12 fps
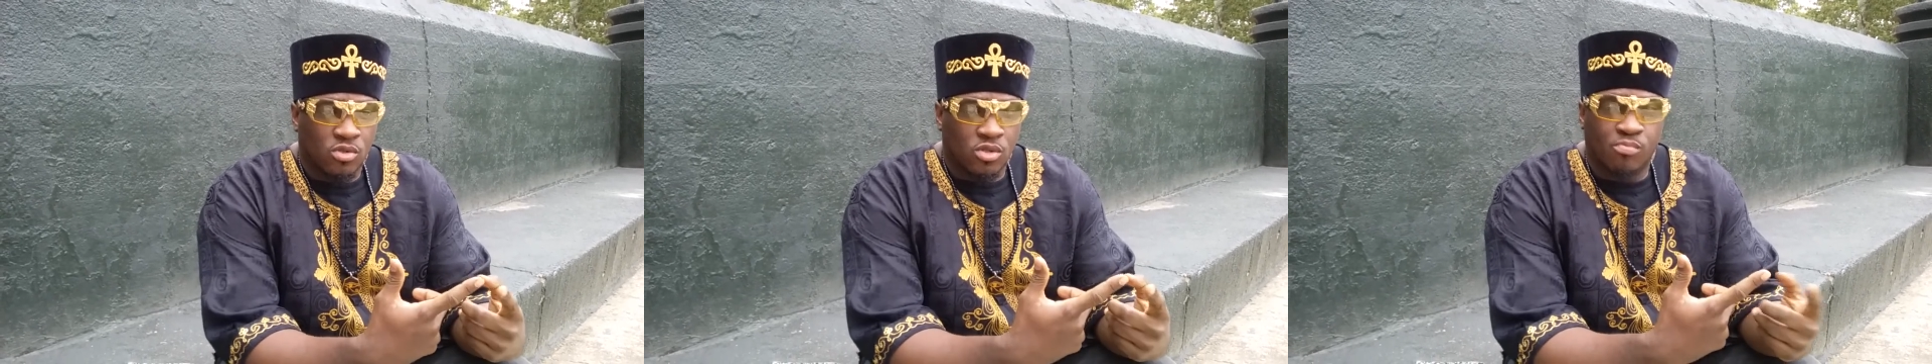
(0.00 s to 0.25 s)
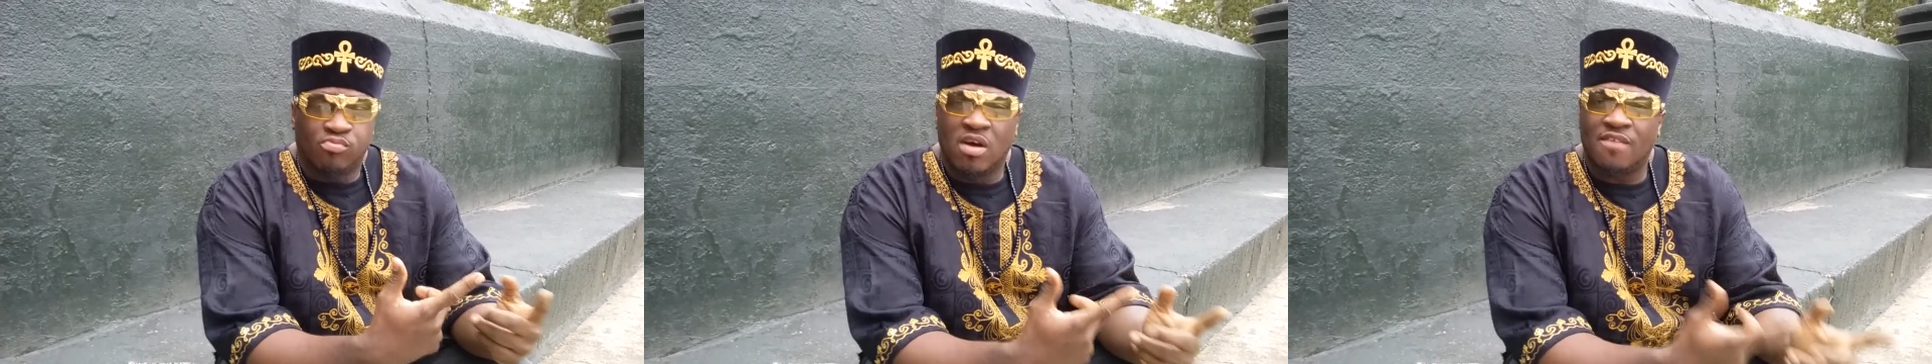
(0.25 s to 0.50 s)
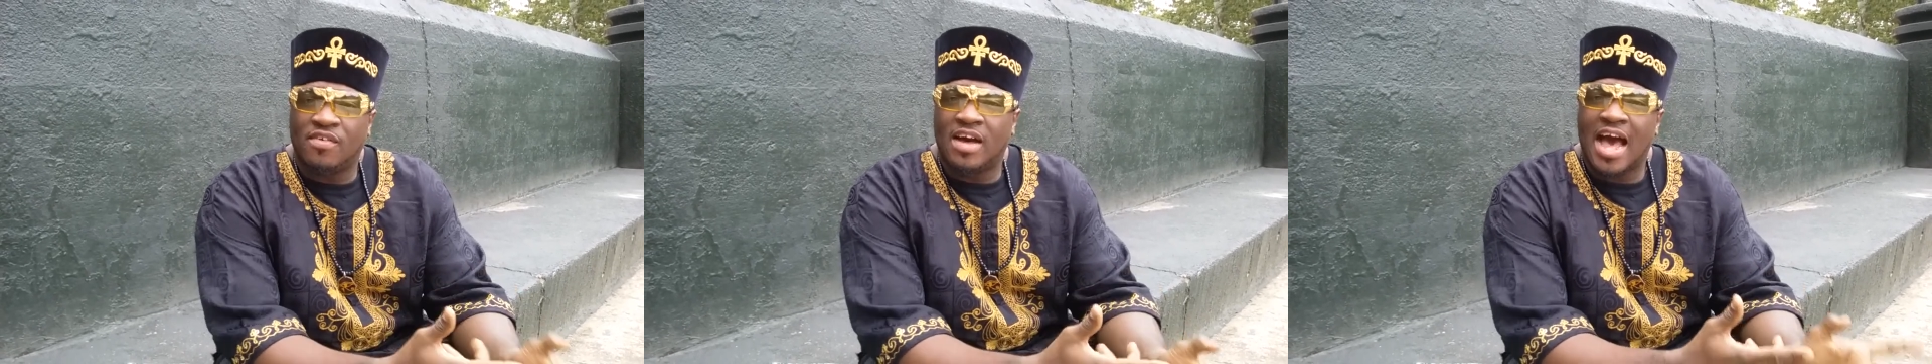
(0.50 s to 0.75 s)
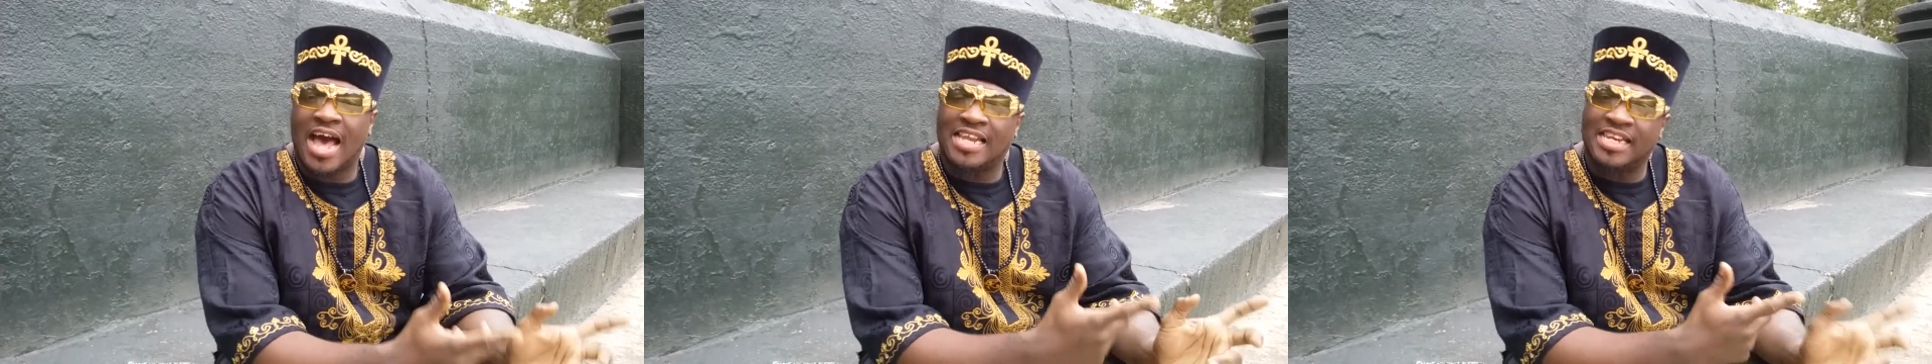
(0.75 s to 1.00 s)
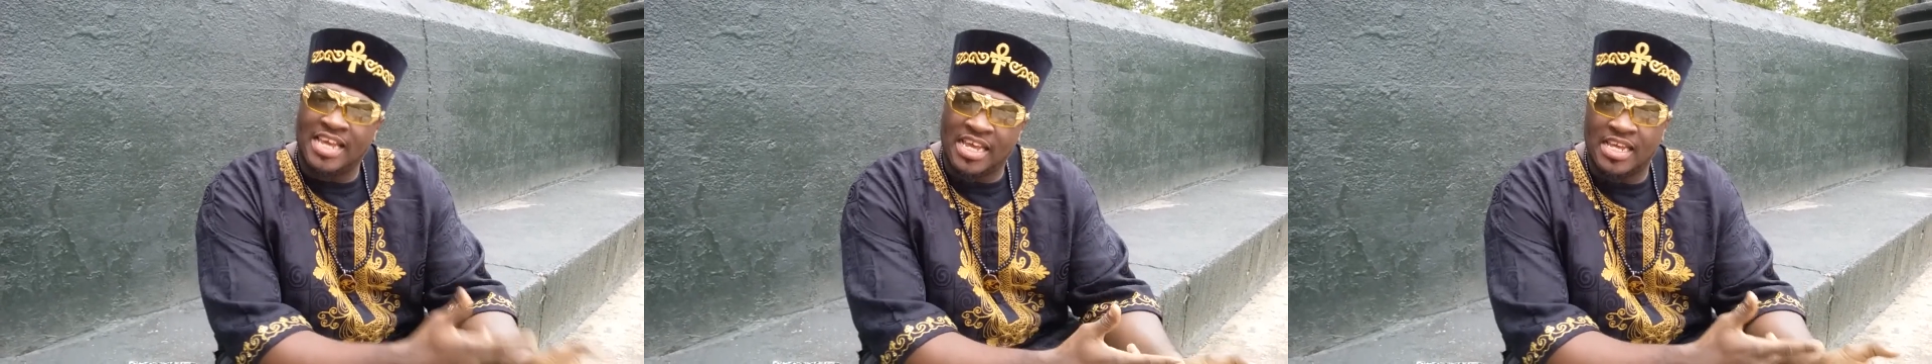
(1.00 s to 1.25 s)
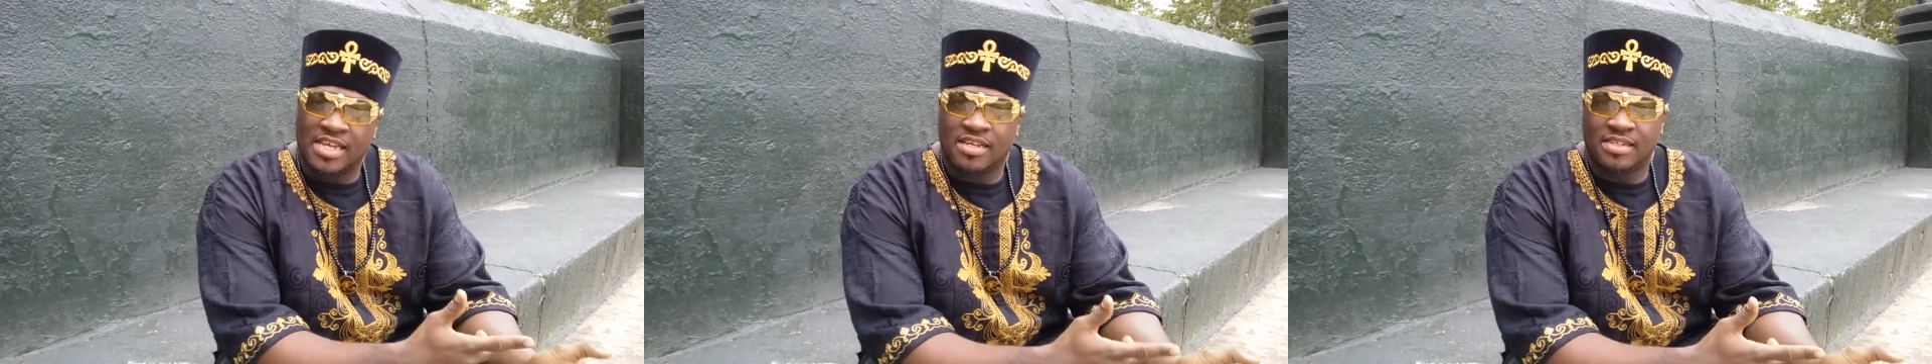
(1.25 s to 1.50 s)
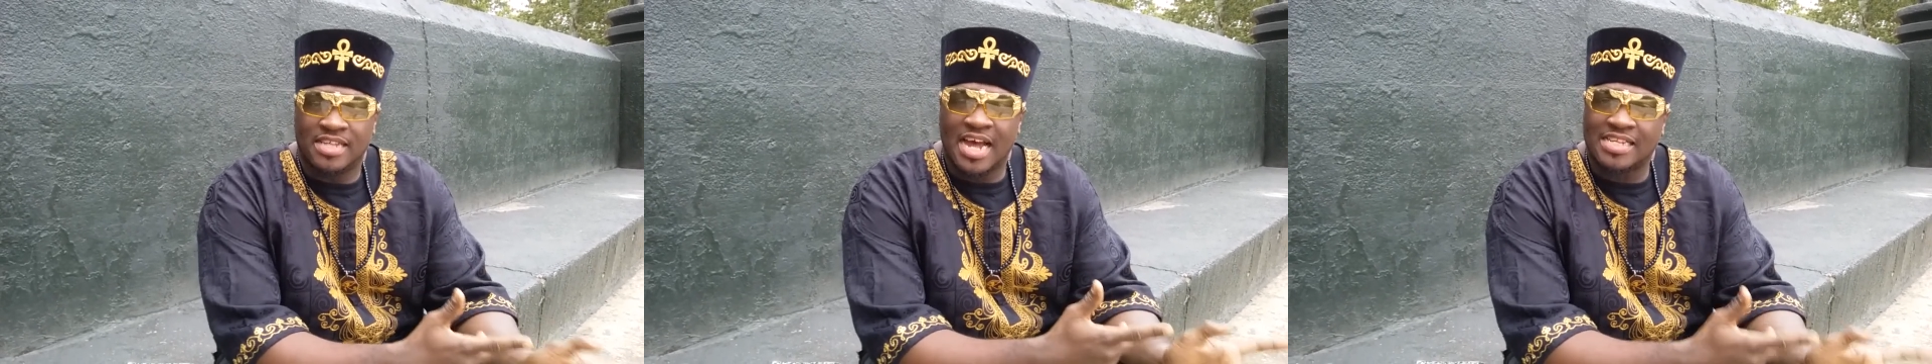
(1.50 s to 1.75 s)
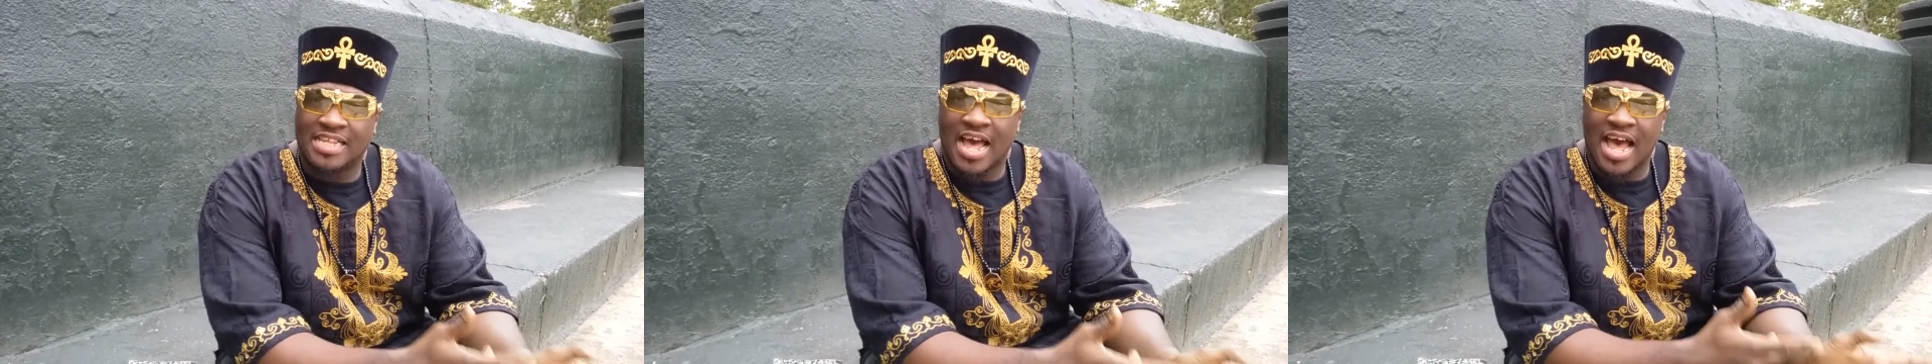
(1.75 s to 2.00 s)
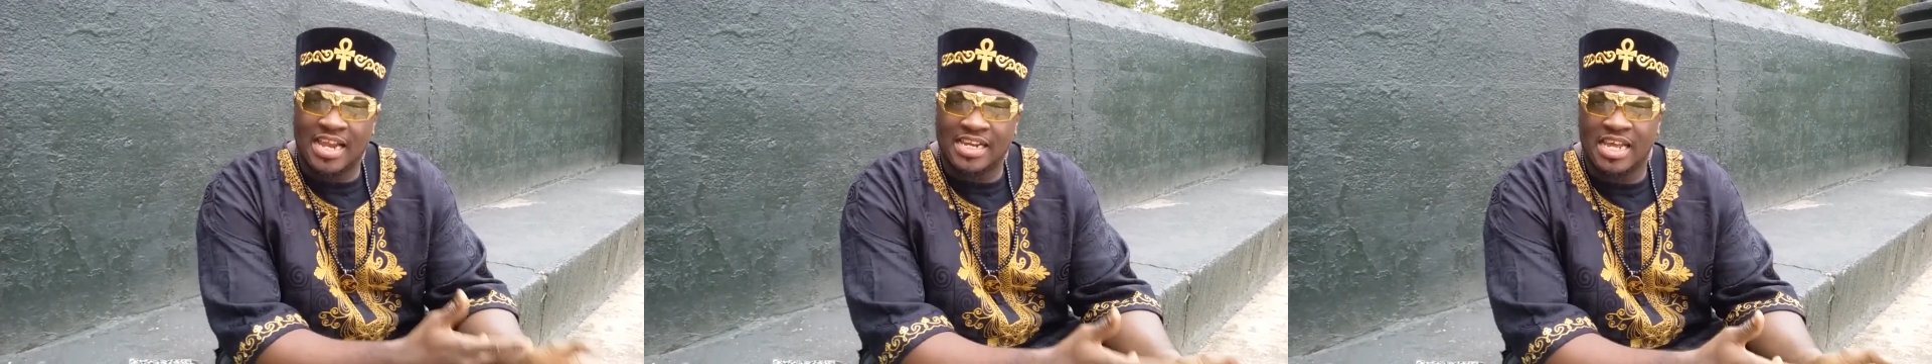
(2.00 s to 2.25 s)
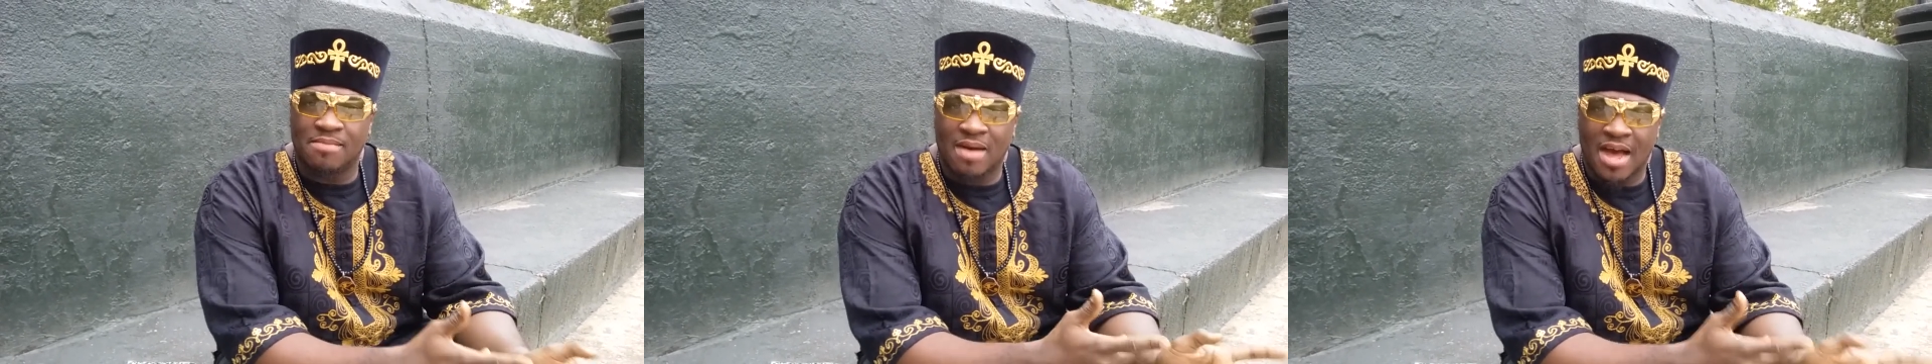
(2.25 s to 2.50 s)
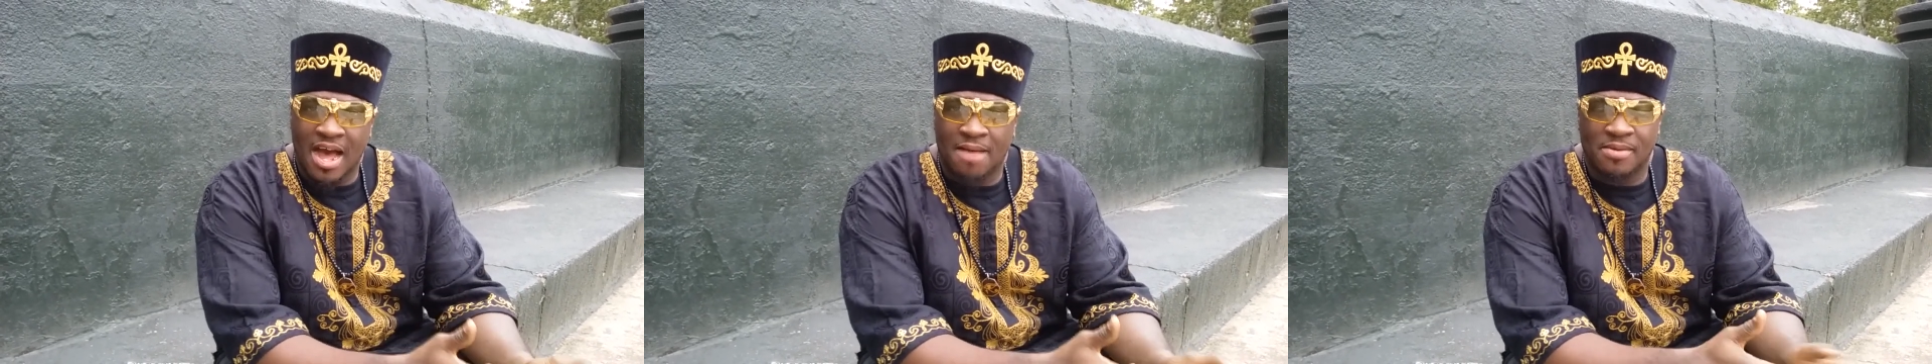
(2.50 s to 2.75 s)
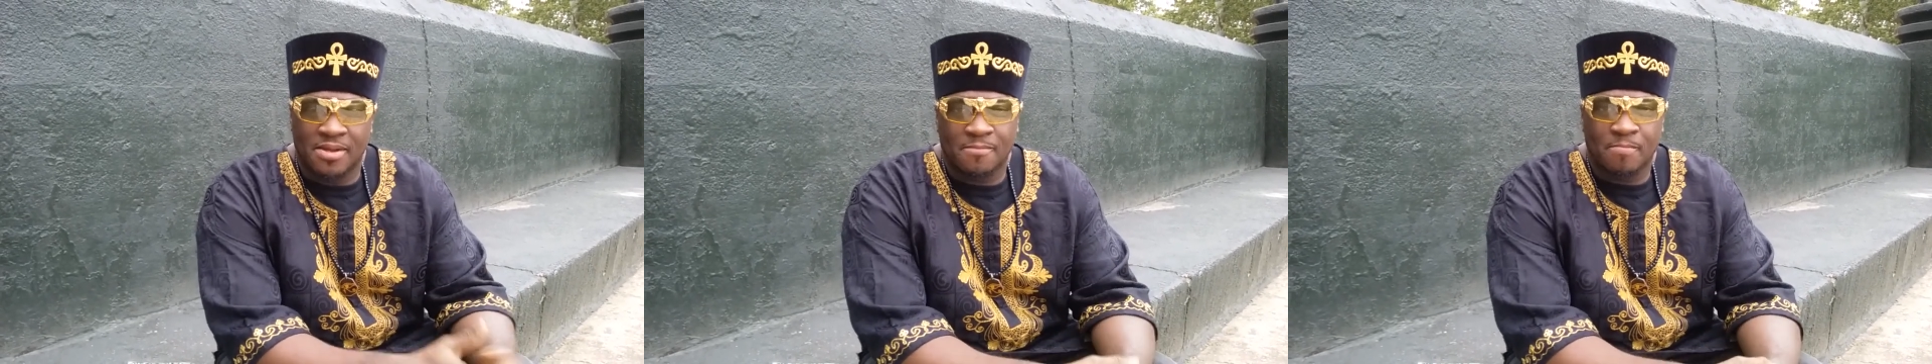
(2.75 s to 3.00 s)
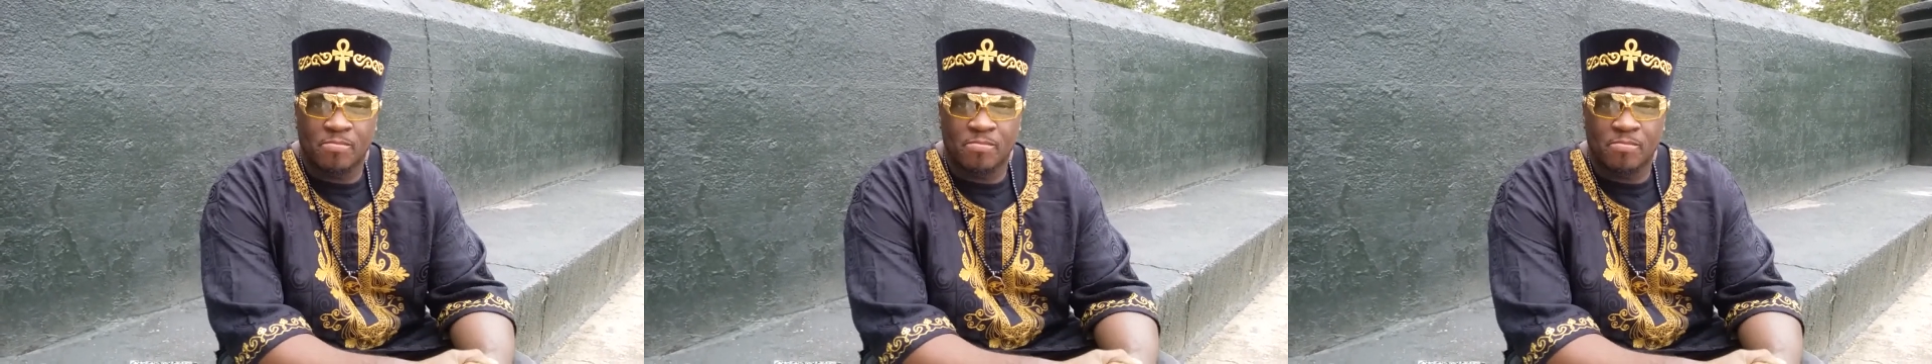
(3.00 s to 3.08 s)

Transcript: the brother Ali, Dr. Ali Muhammad,